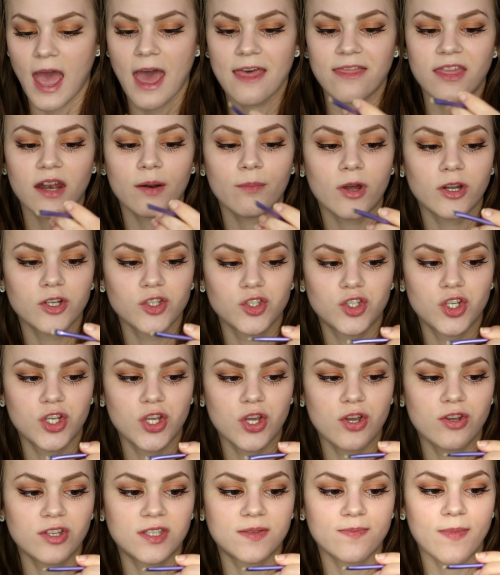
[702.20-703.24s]
and then I'm going to
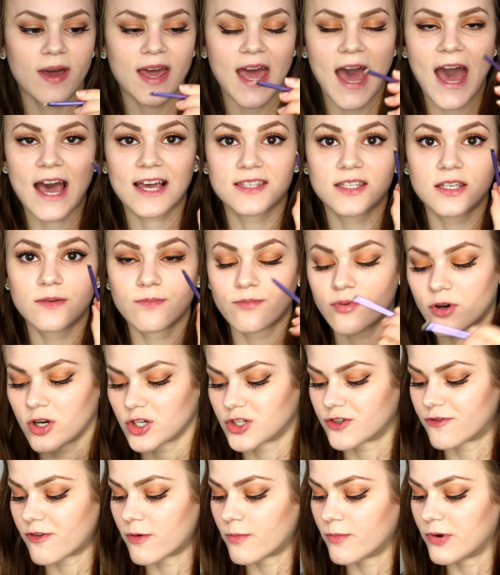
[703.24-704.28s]
use my accent
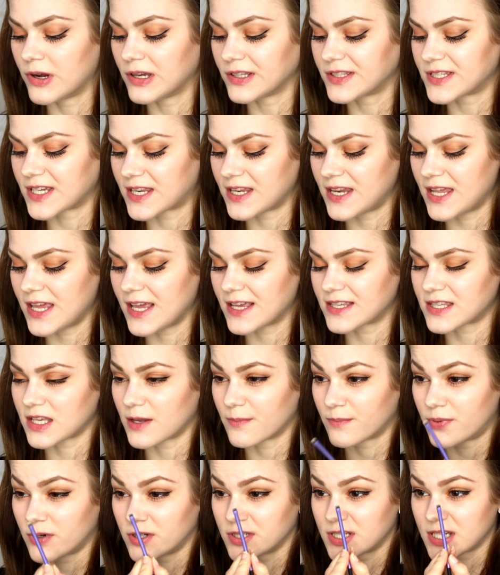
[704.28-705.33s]
brush from Real Techniques
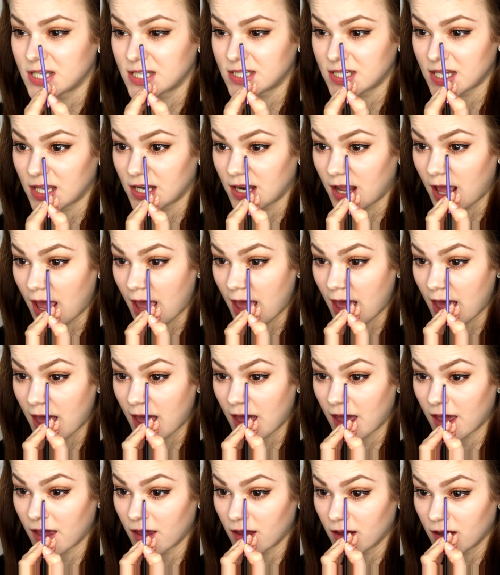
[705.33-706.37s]
and put it in
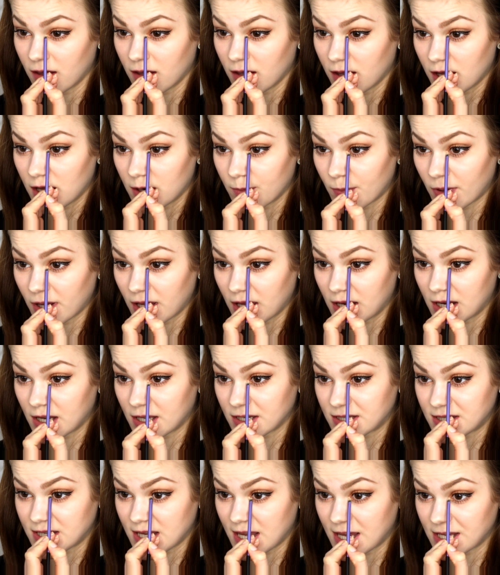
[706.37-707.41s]
here in my
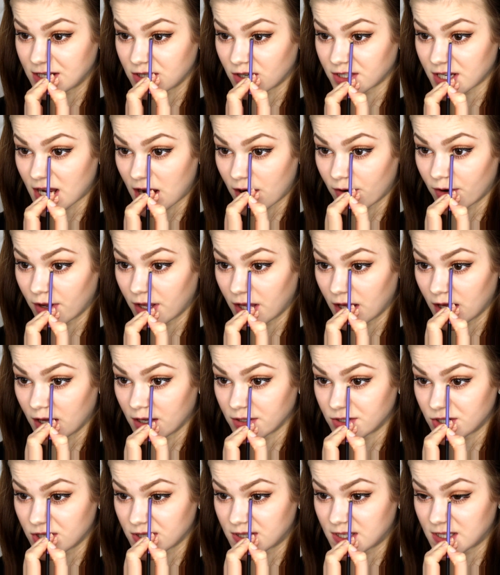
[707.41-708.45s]
inner tear duct
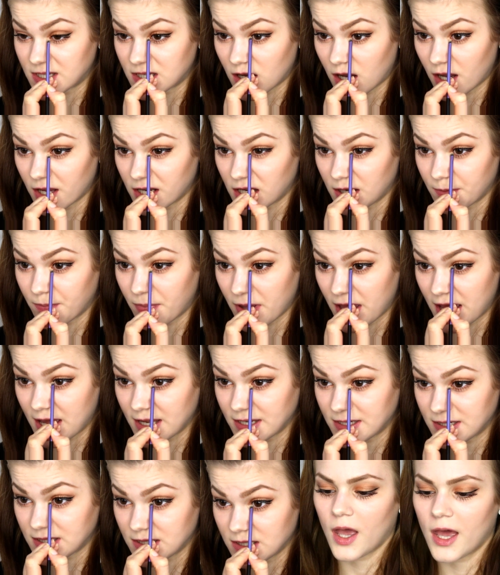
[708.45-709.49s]
area, just a tiny
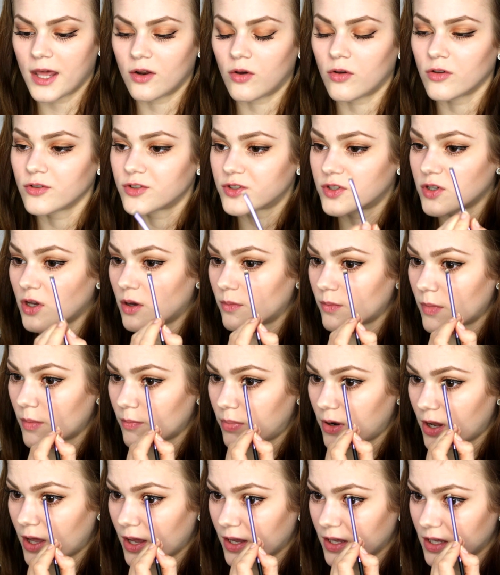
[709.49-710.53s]
bit. And also I'm
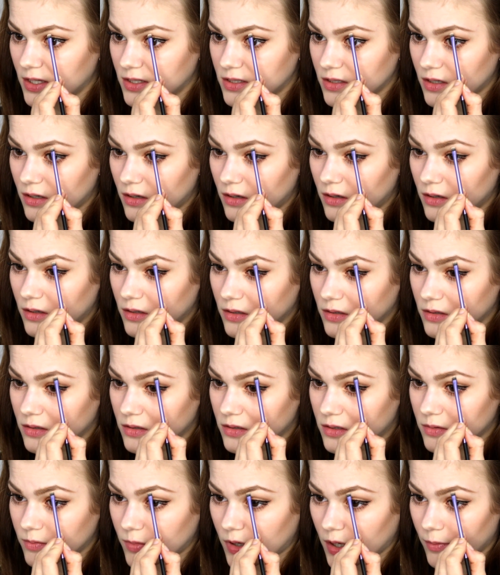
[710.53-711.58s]
applying it
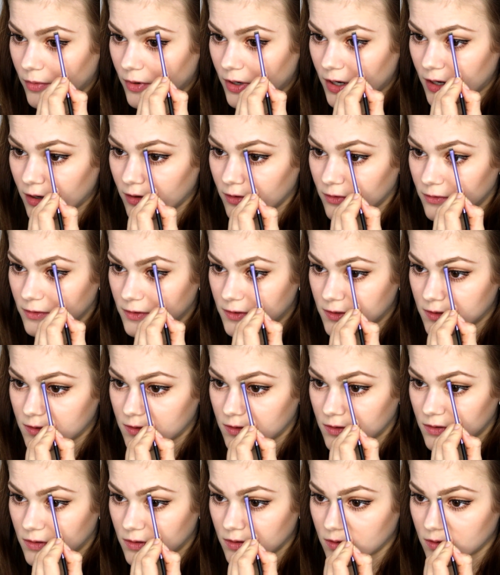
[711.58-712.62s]
under my brows.